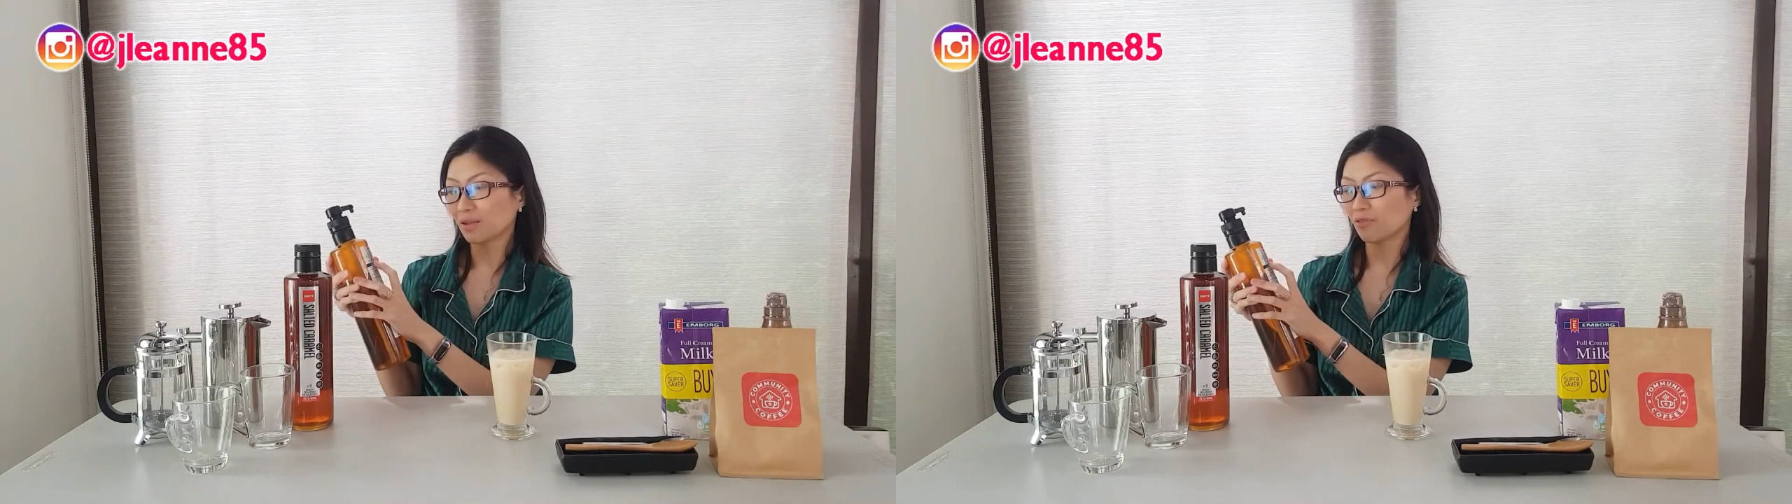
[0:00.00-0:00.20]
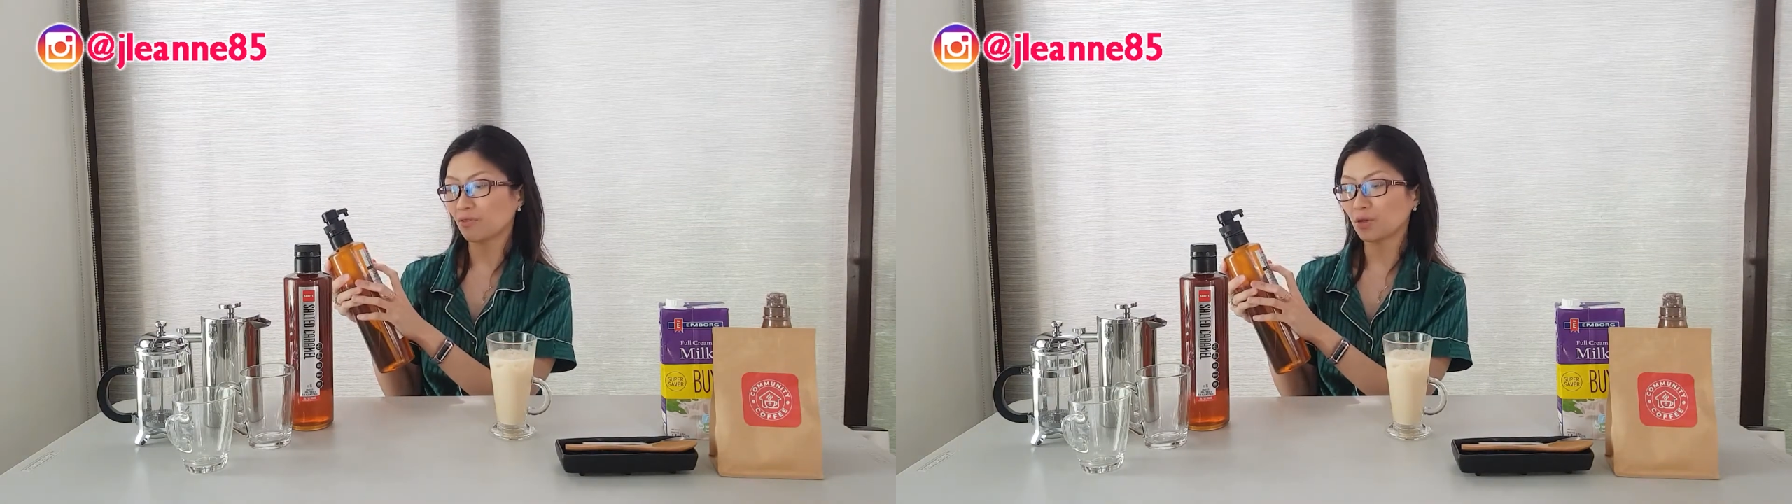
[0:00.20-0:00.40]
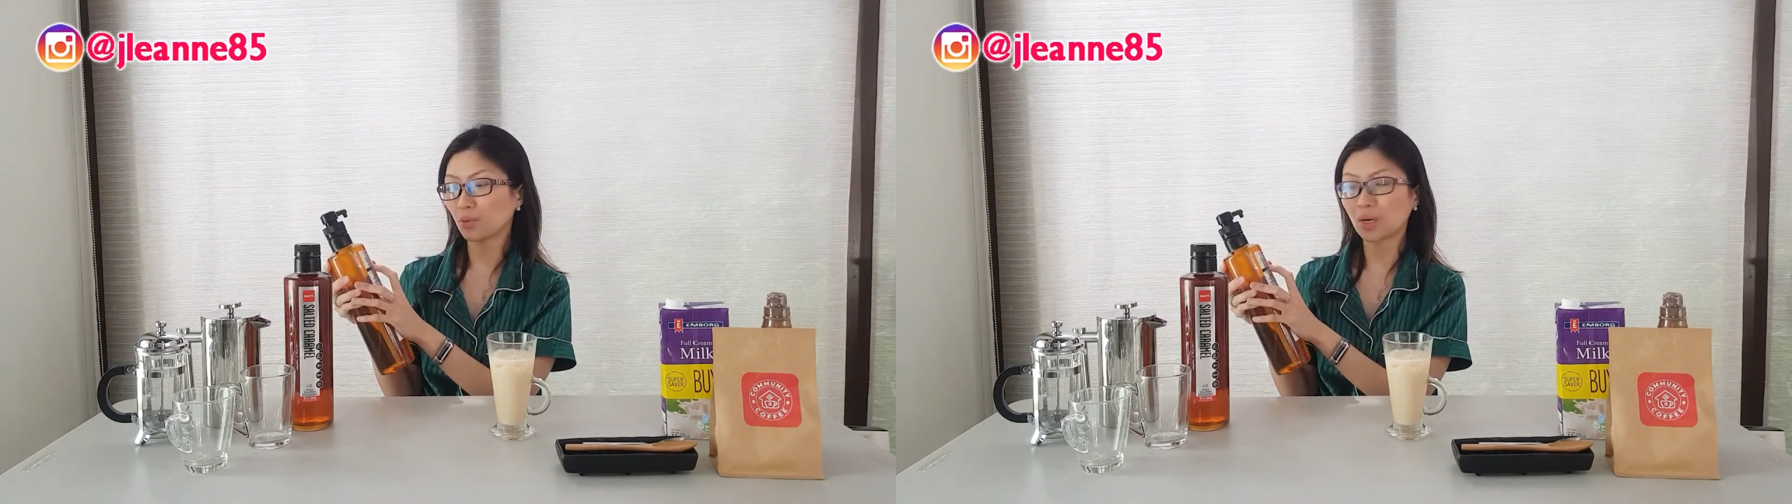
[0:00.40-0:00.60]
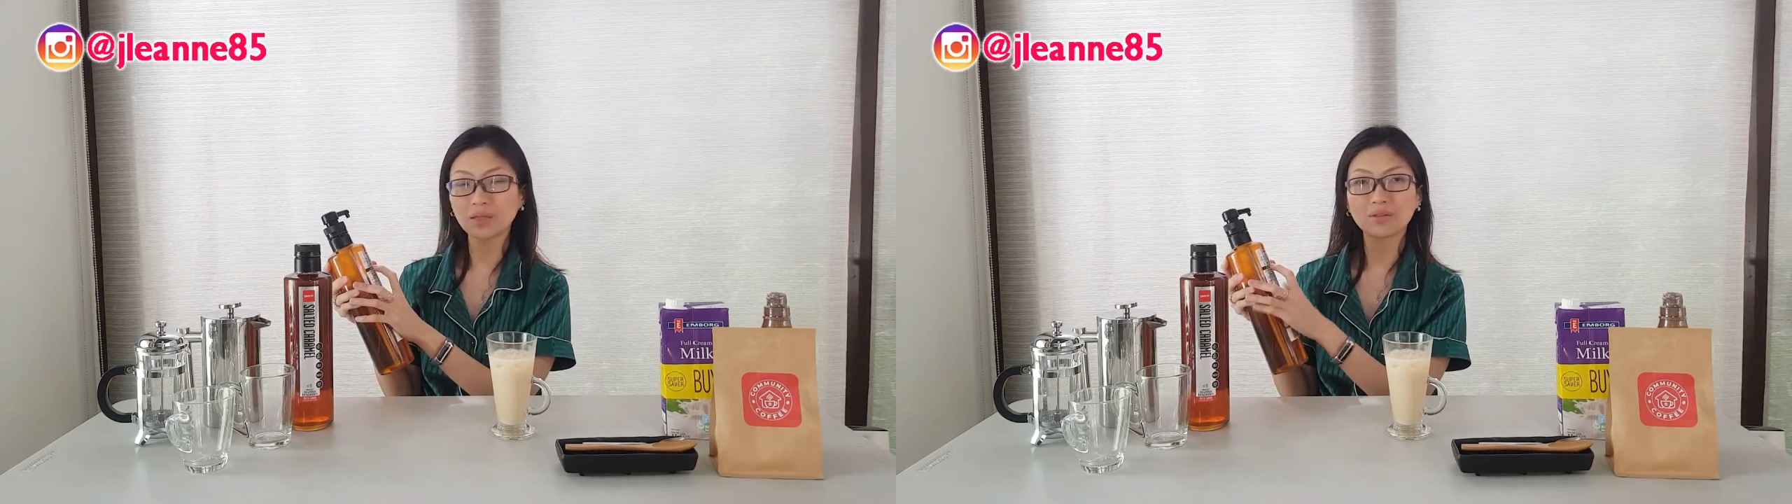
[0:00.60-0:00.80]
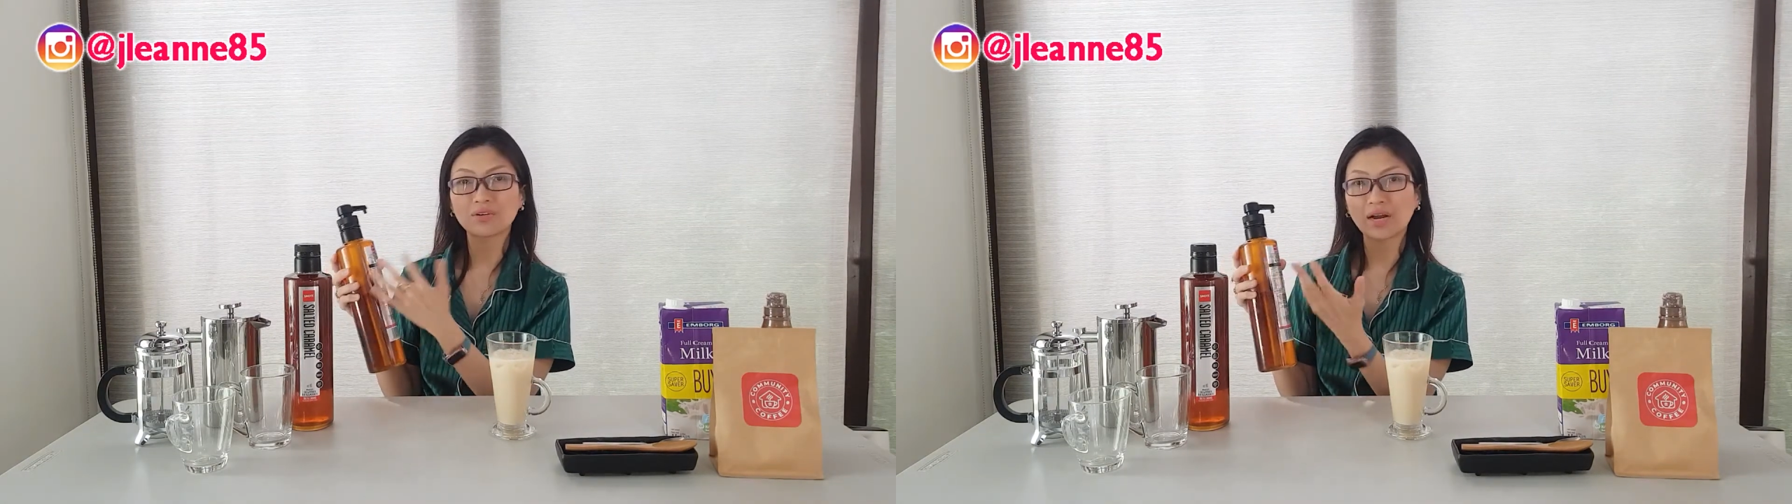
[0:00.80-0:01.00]
If you
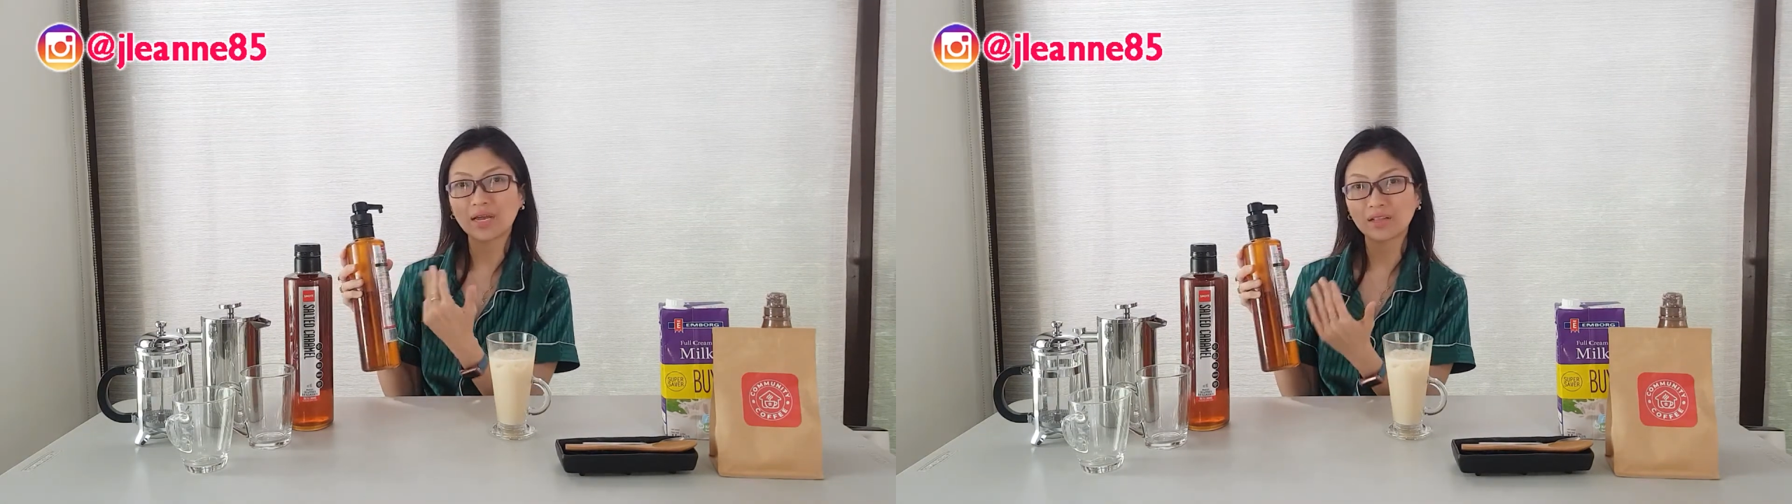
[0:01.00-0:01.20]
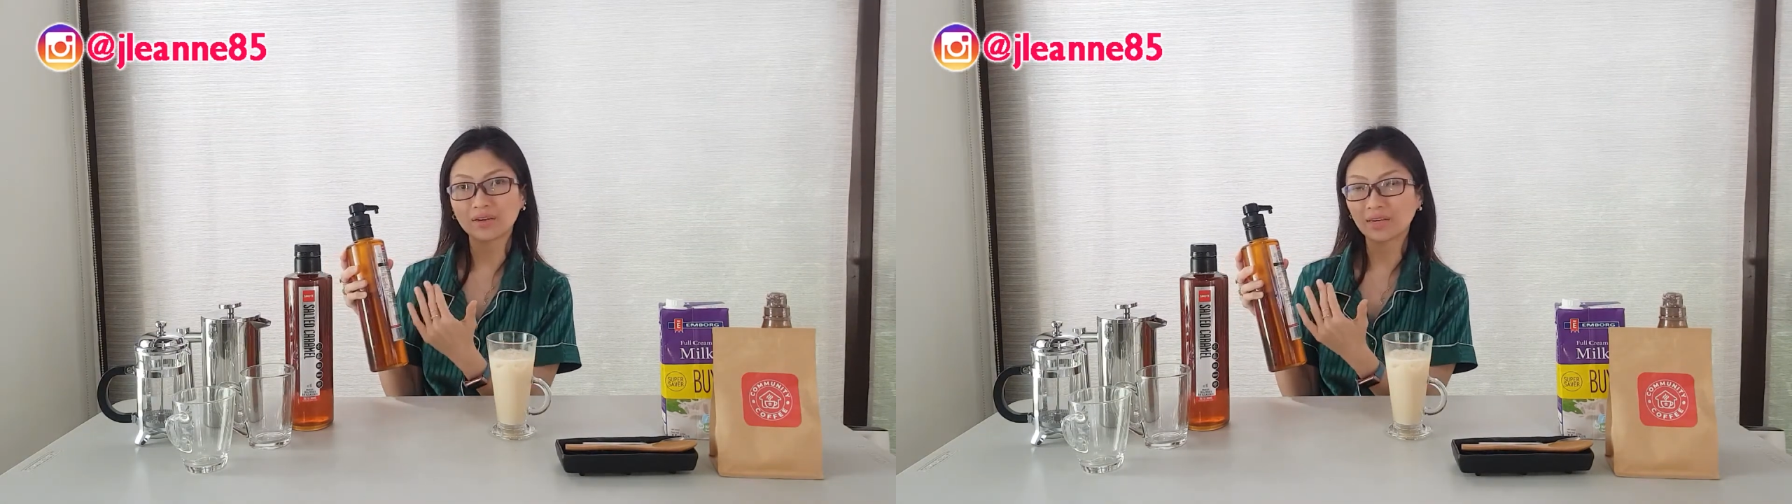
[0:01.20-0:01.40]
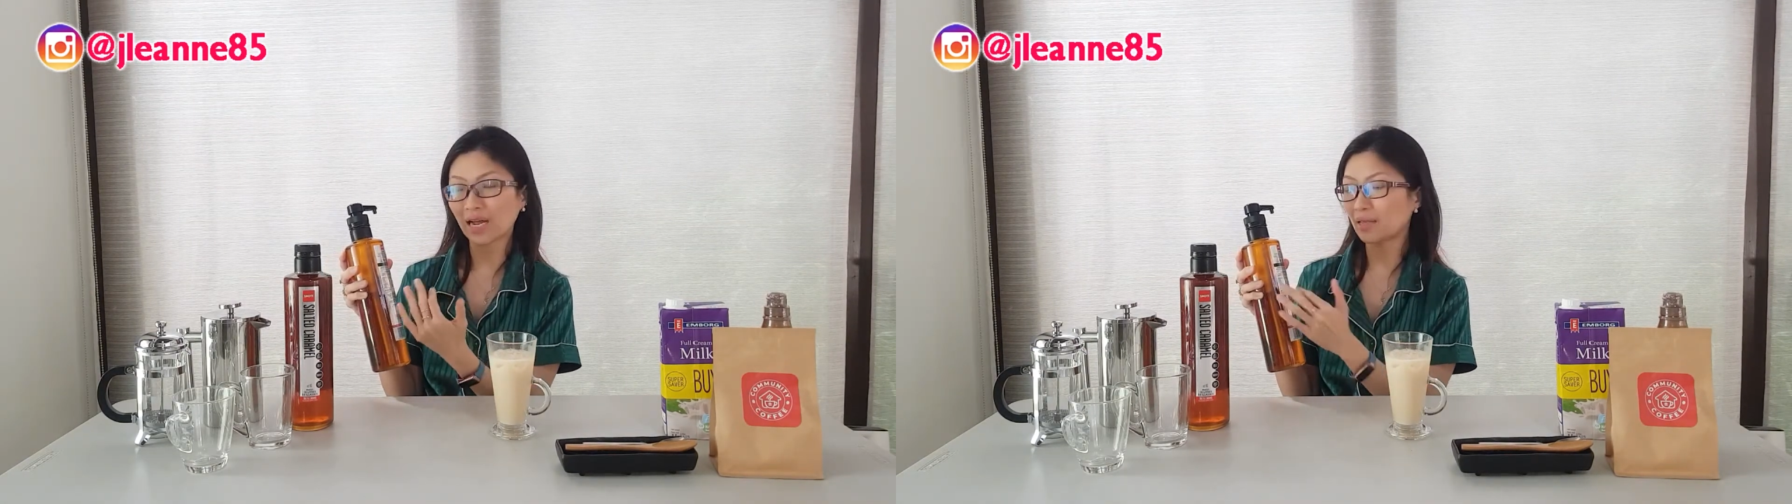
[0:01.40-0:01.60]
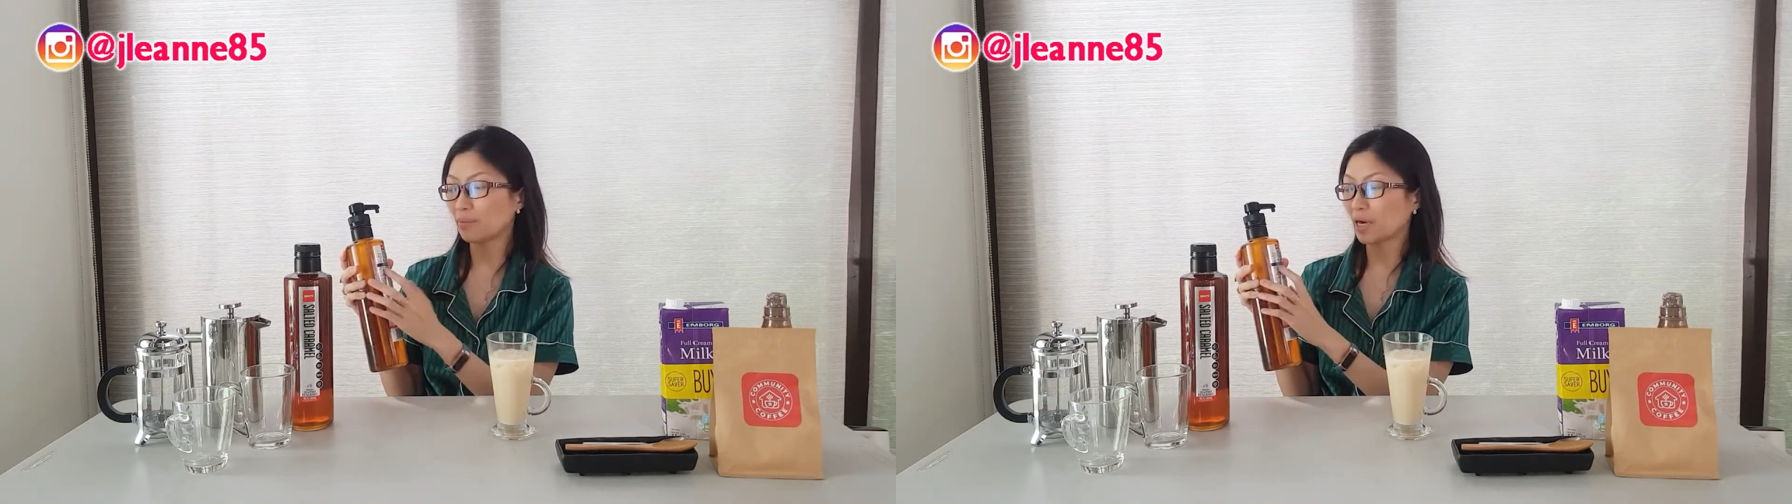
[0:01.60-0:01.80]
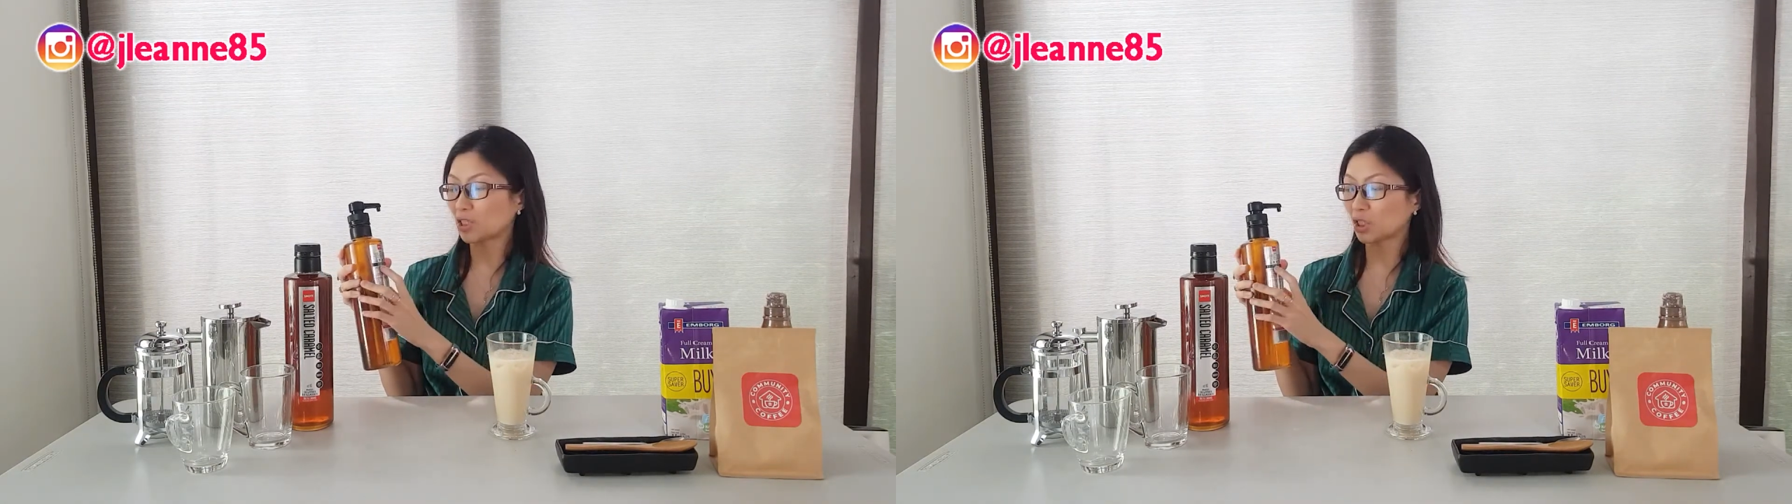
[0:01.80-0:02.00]
want the regular
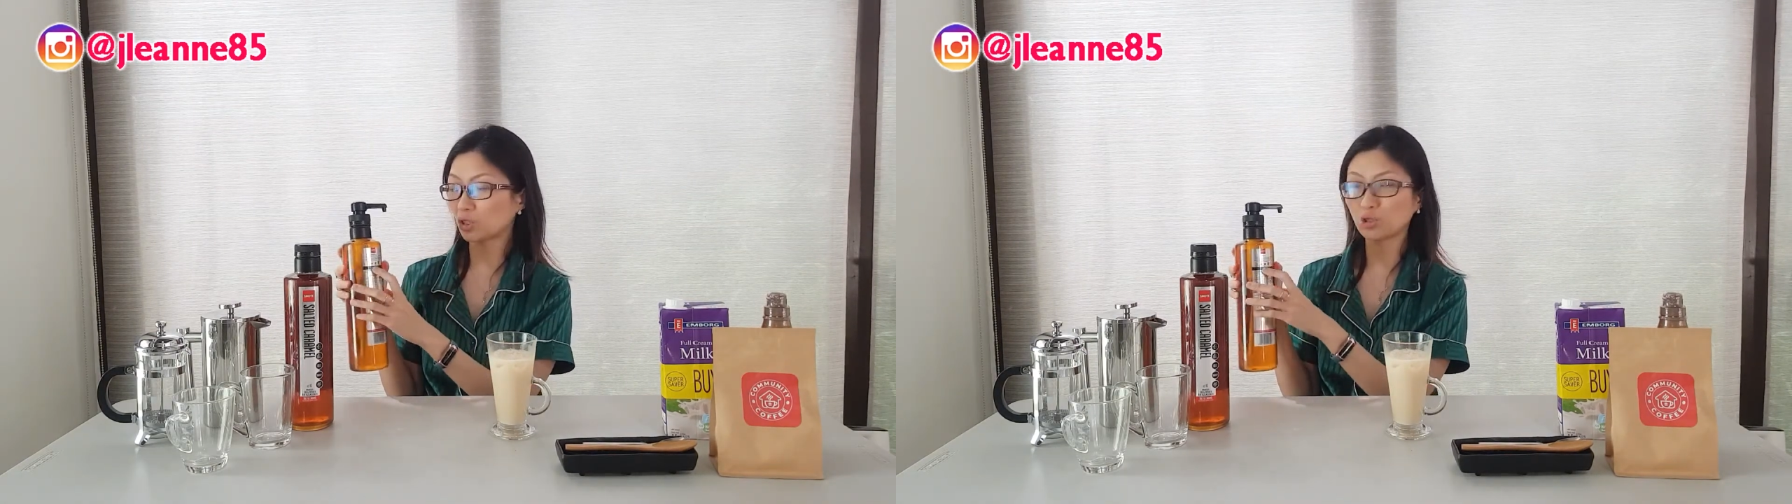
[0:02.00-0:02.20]
calibration,